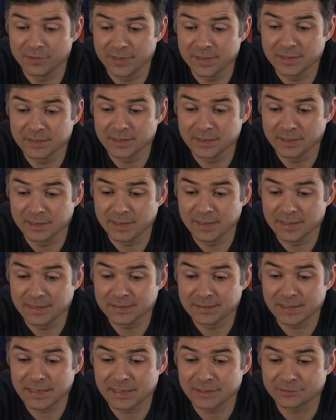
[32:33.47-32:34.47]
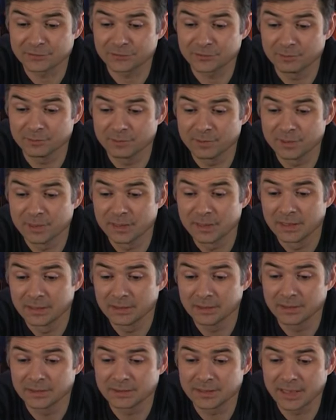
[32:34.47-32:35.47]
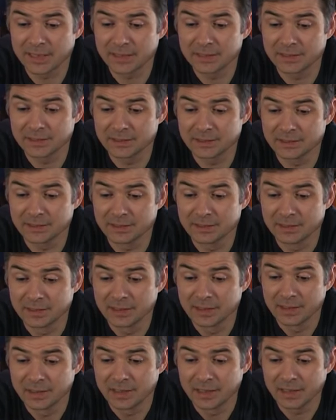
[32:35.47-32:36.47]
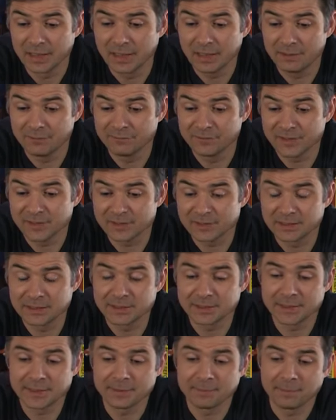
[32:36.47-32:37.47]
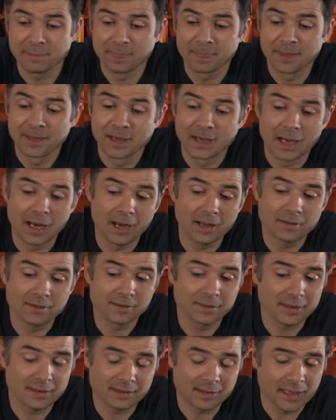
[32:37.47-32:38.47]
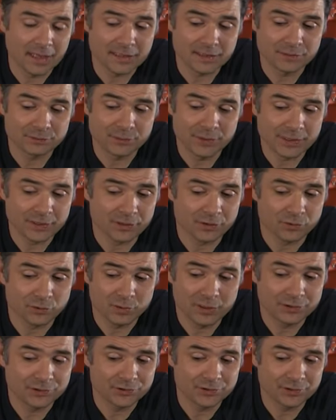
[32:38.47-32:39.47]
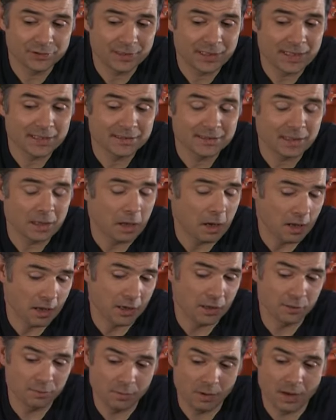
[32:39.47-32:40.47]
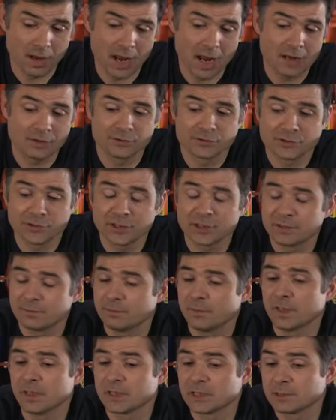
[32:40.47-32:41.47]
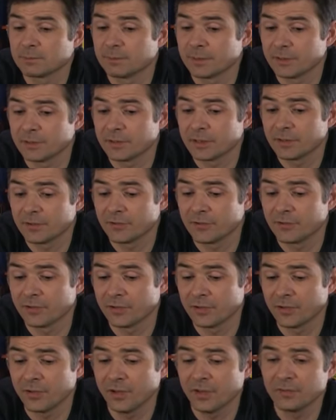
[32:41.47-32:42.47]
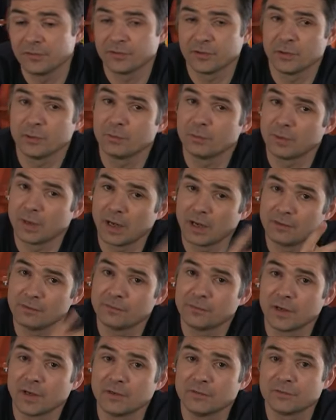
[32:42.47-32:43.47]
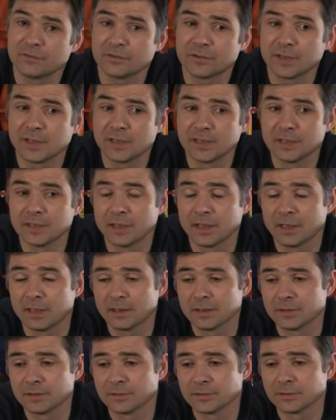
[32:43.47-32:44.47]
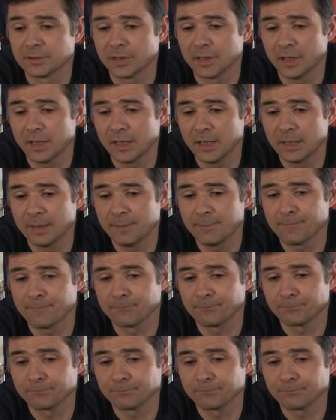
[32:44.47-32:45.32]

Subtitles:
in these? And that's from Natalia Vasiliki. And that's a really good question. That is outside of my experience. So I've seen and heard